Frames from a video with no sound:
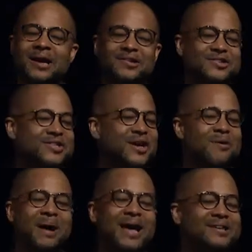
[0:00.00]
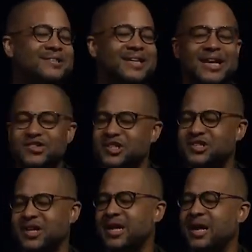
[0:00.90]
can just see on my installation
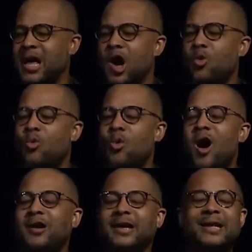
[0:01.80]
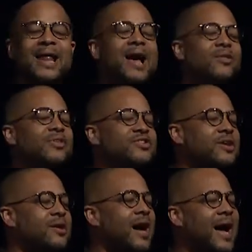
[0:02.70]
Sunday, walking down the
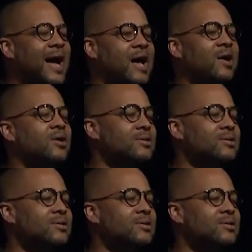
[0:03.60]
center aisle,